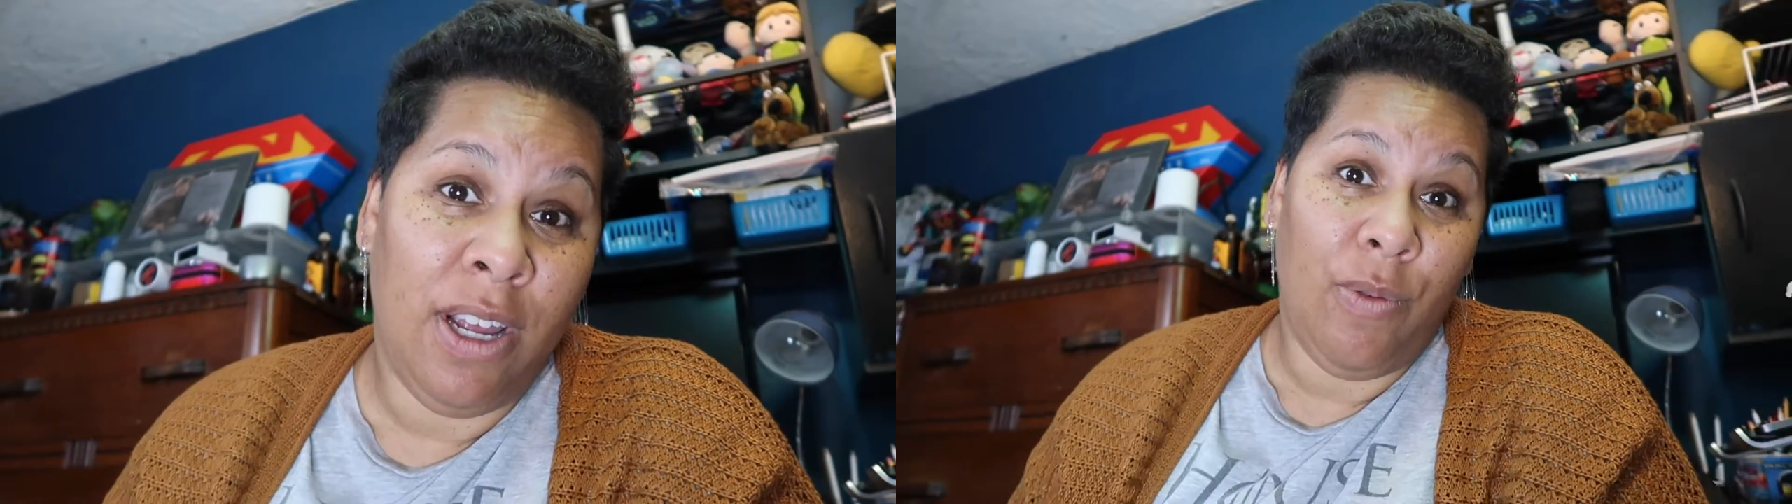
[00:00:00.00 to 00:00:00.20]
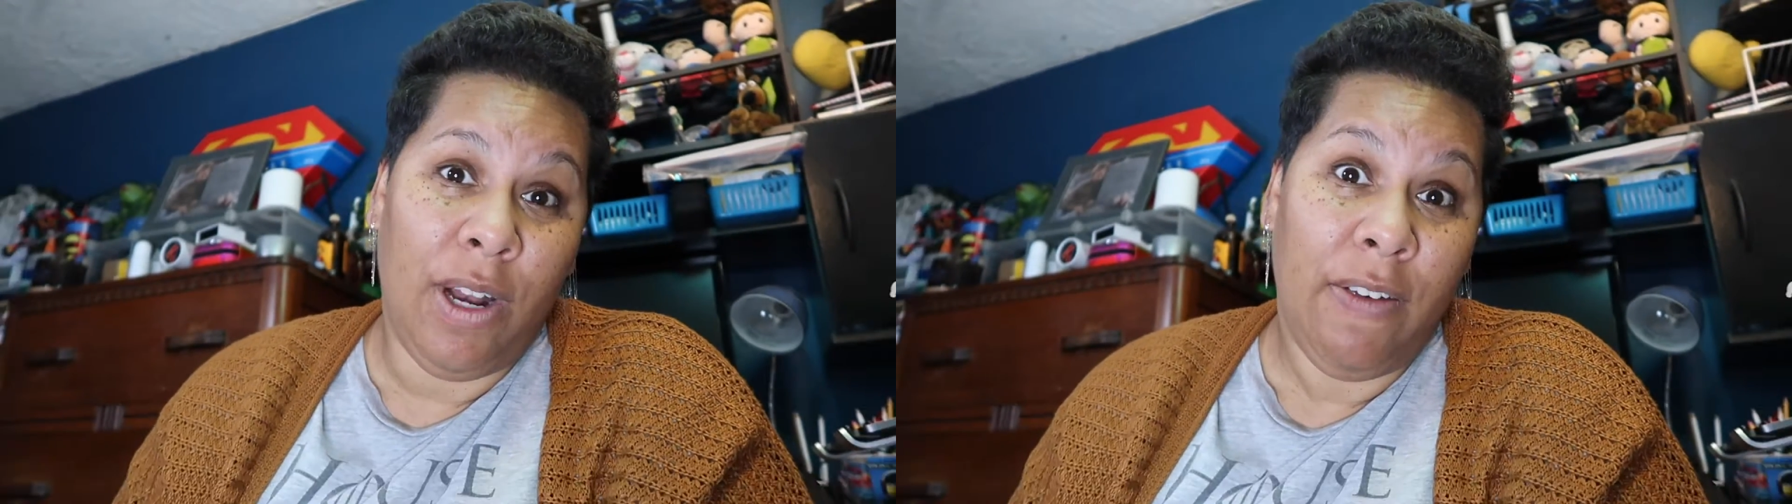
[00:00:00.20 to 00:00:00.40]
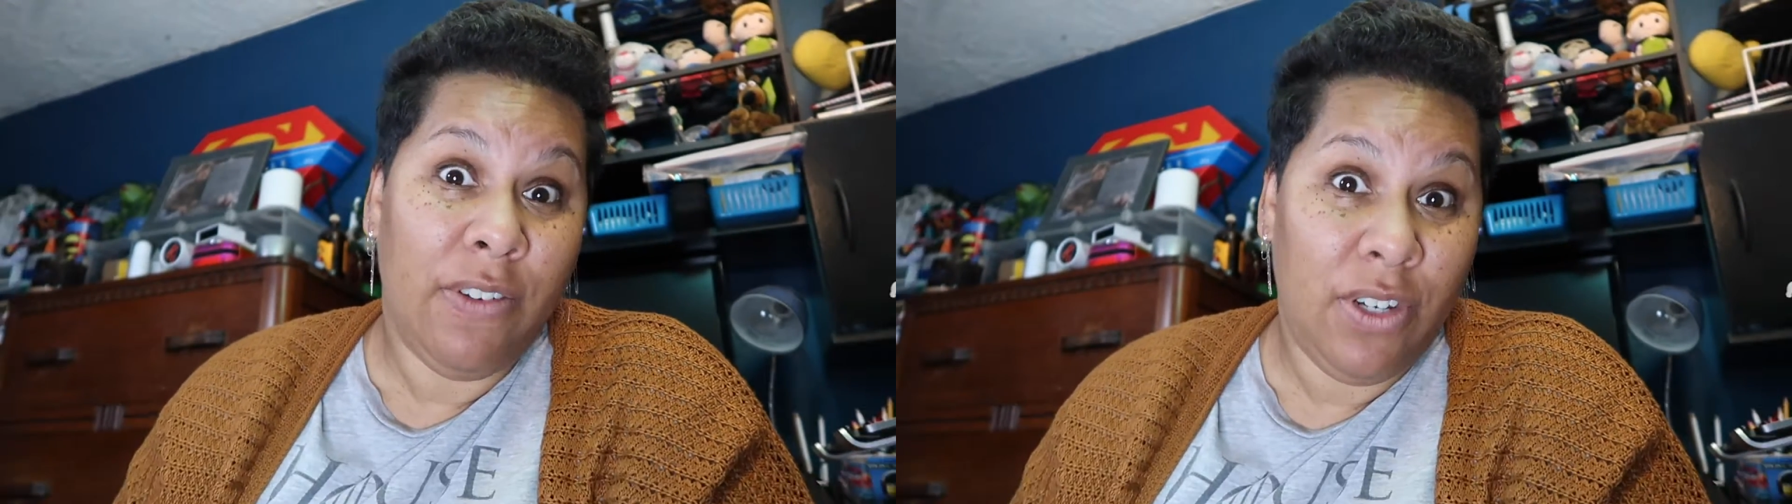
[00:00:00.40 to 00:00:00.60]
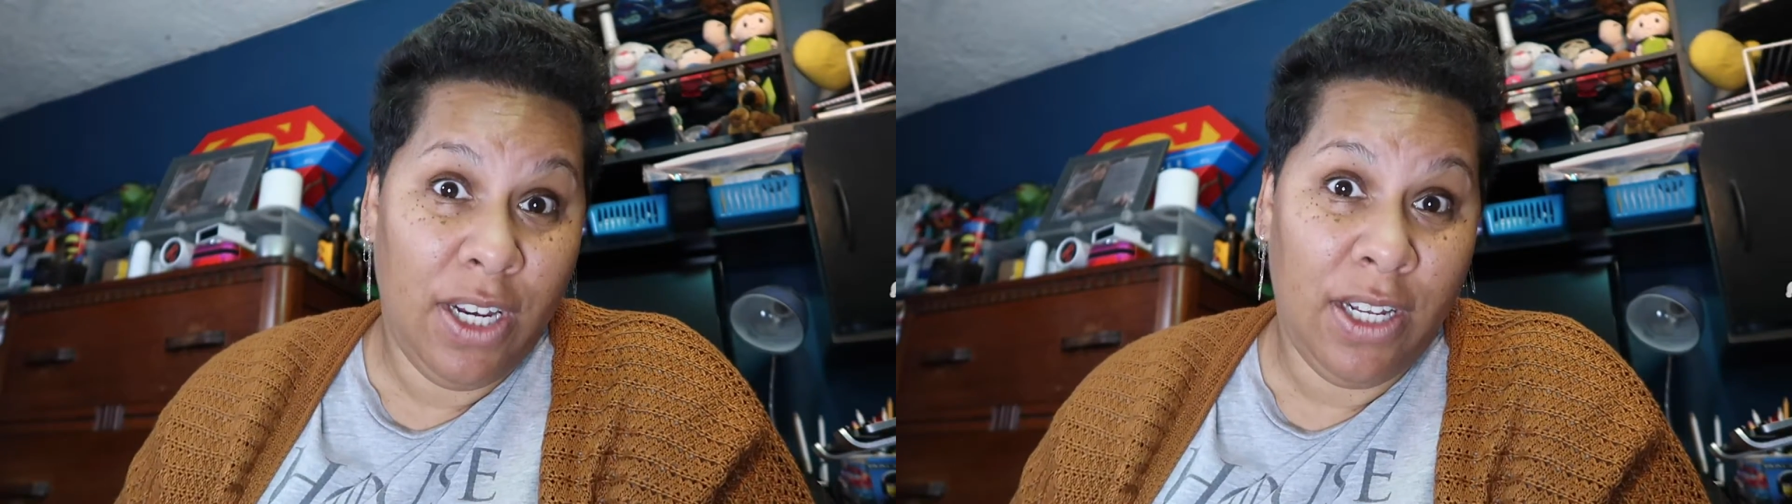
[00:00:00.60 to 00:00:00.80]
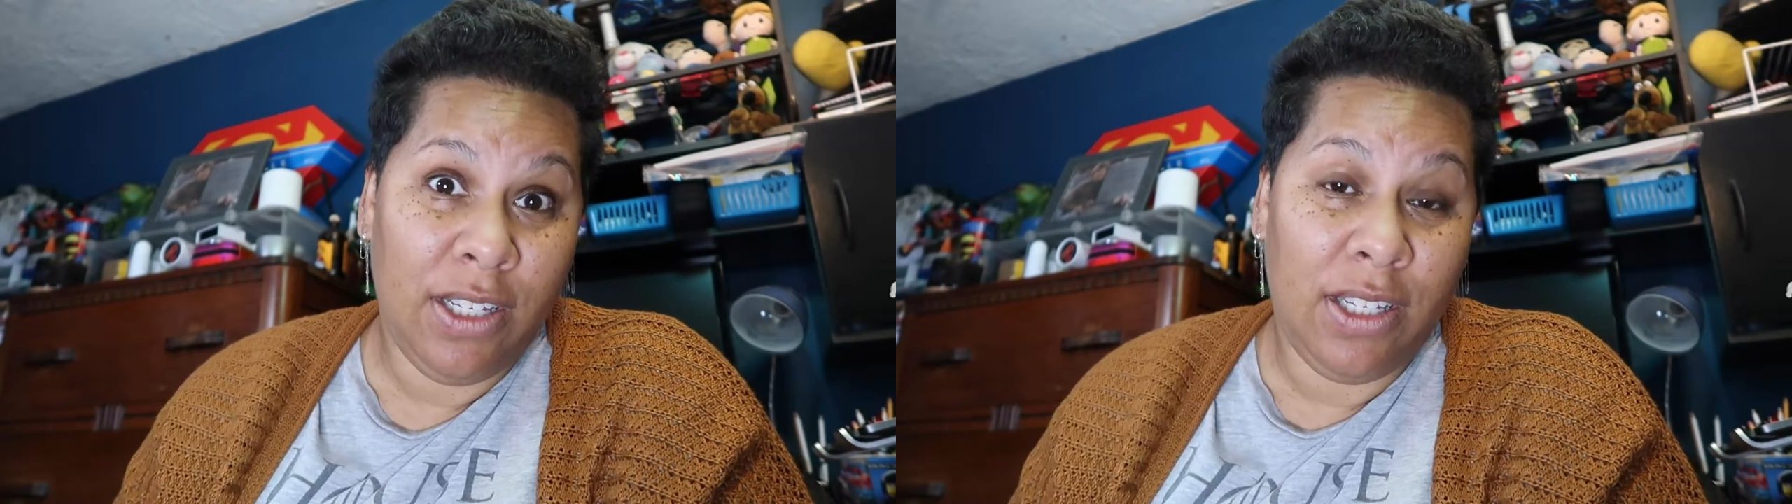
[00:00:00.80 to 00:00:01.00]
when I have a
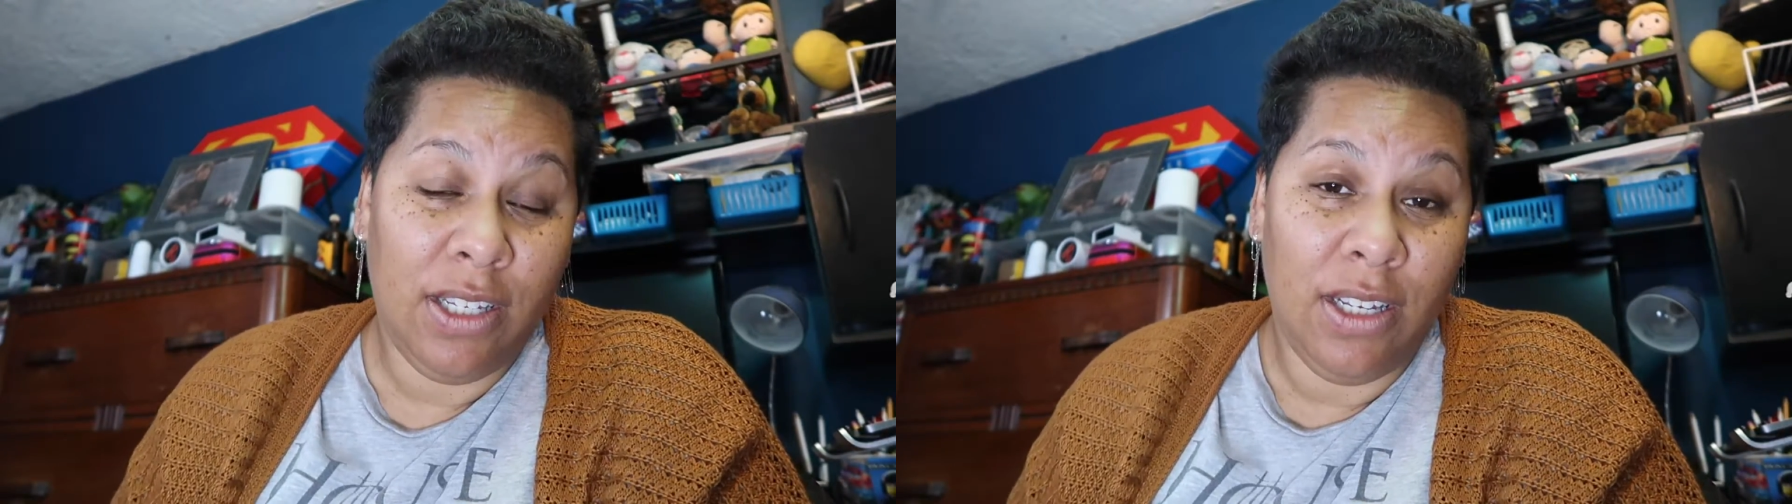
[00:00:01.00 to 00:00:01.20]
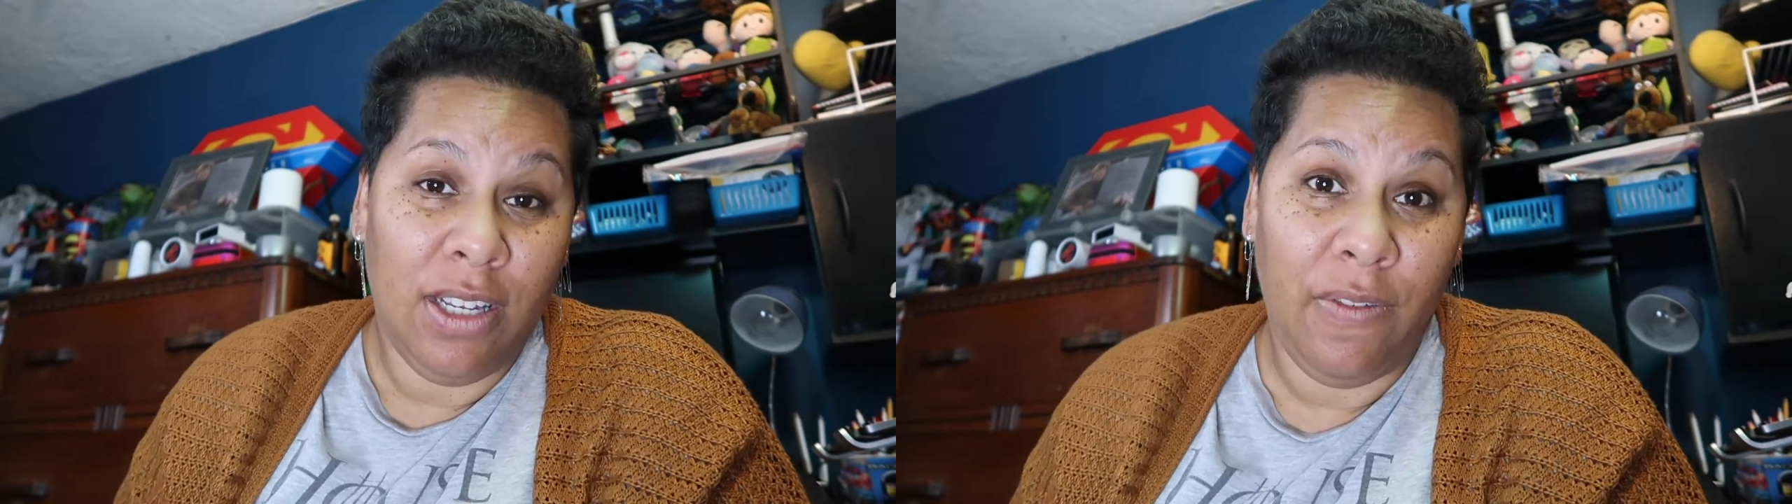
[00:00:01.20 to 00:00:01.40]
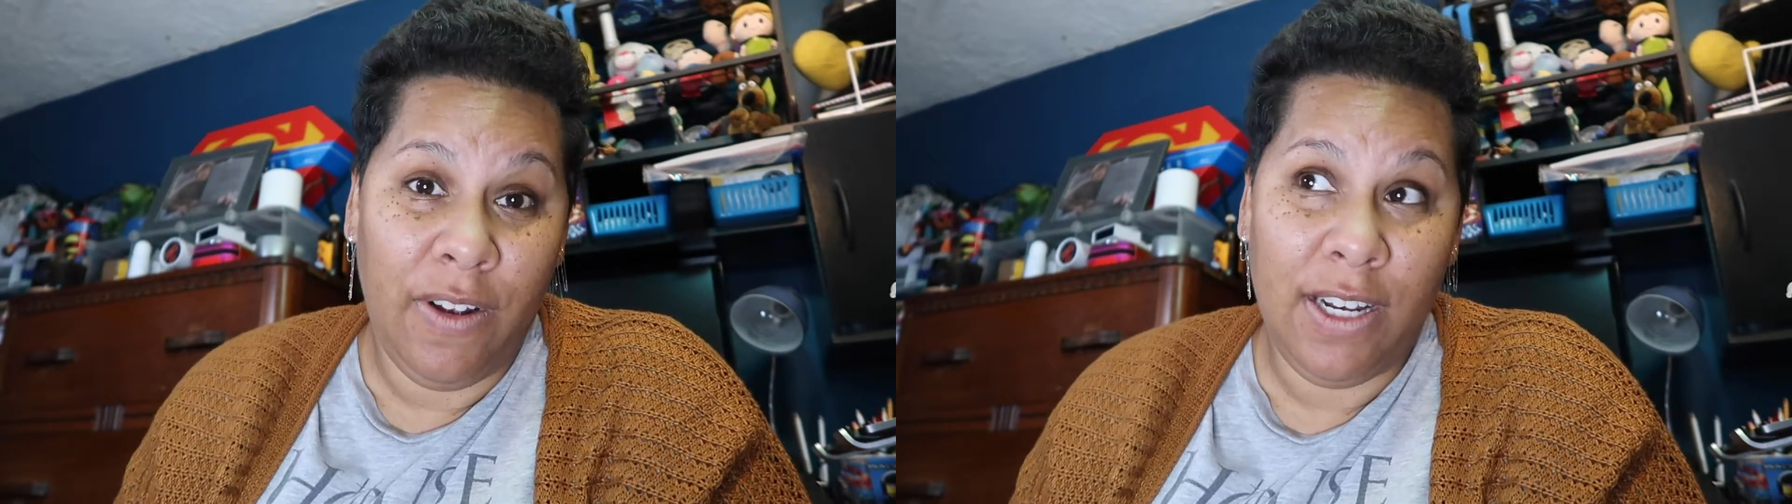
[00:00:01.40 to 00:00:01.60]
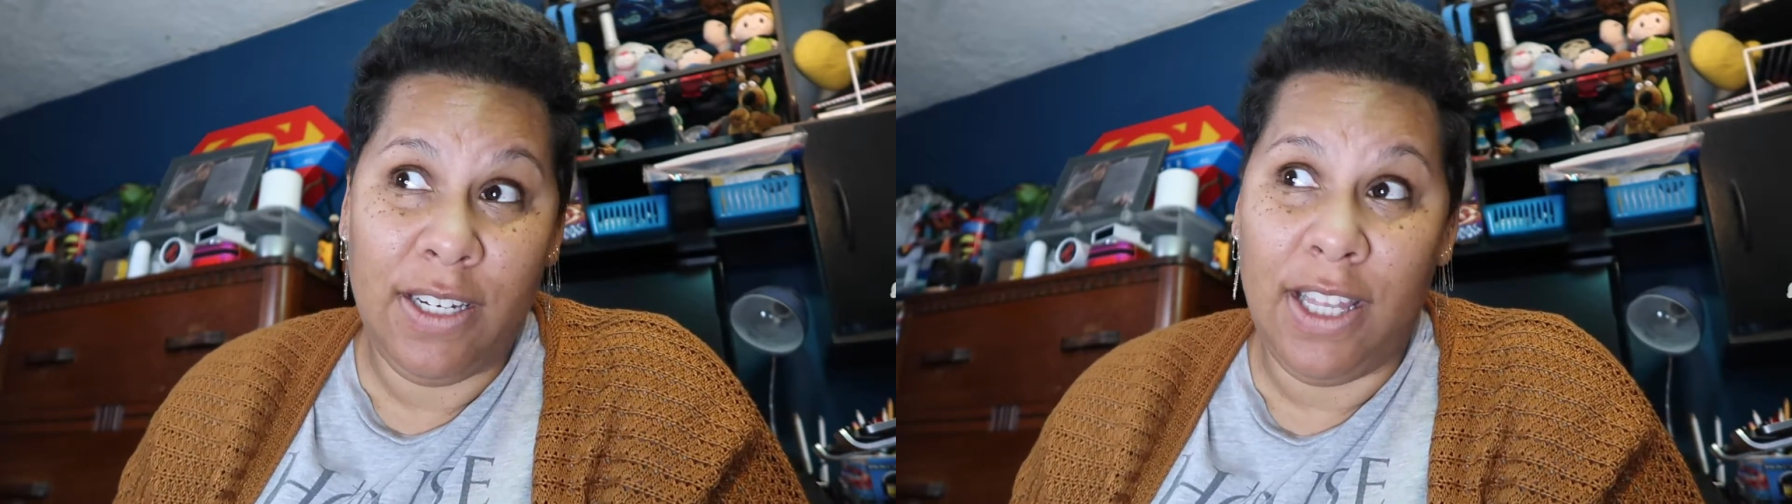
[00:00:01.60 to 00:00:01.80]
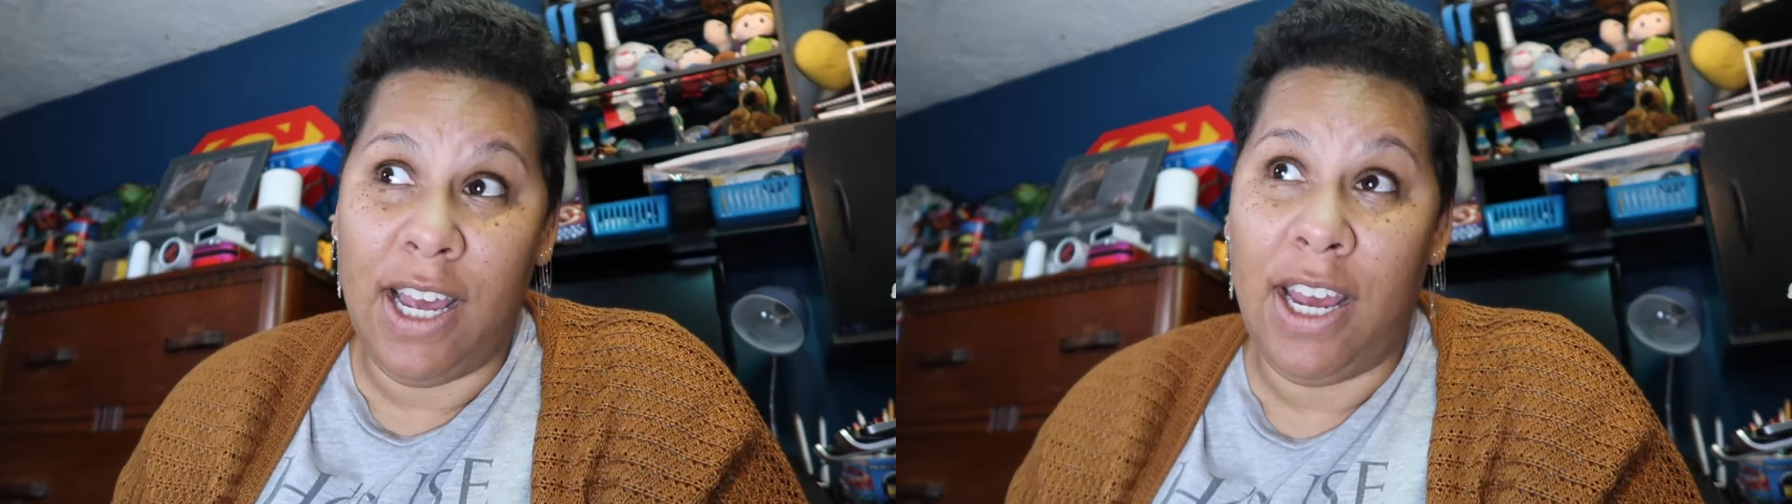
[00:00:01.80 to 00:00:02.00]
chance, finish
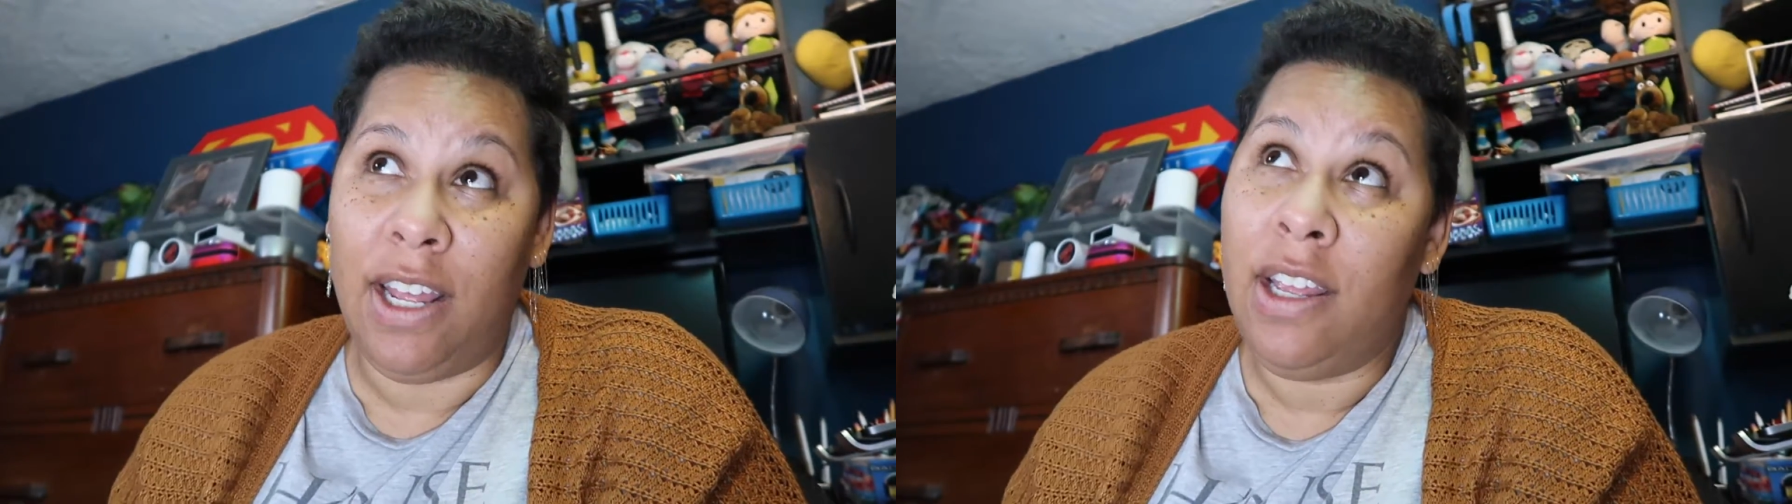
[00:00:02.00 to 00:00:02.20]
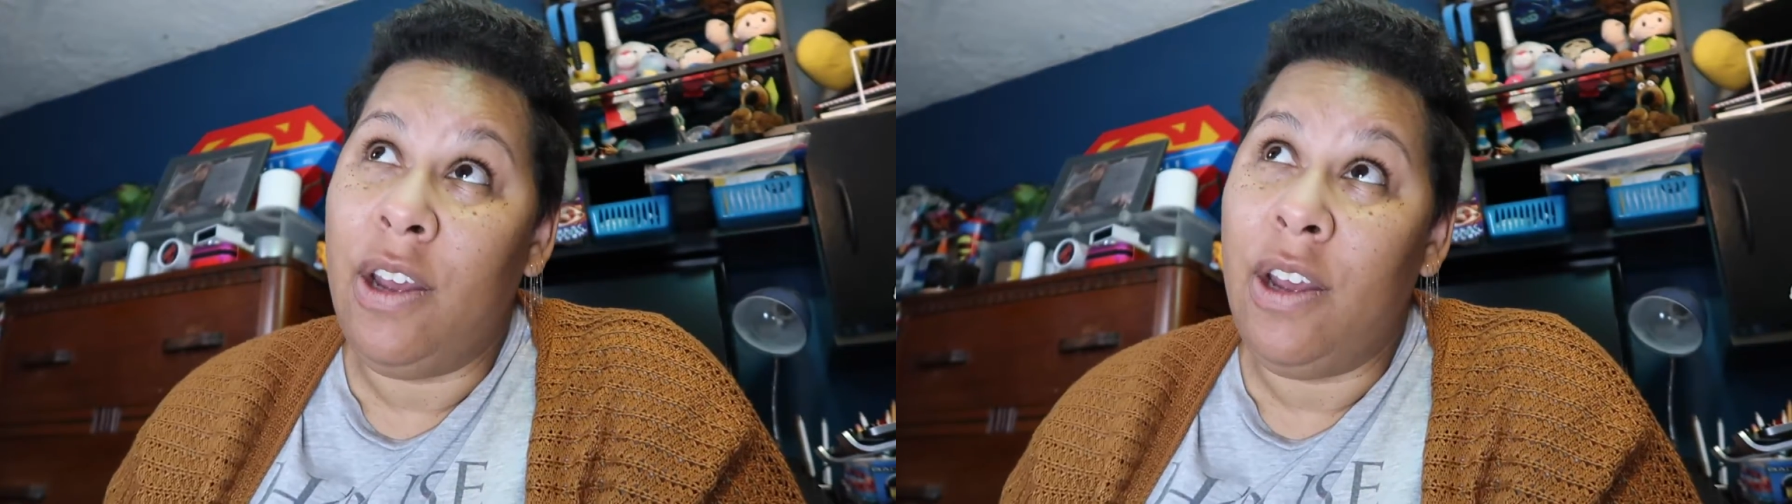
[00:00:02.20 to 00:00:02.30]
that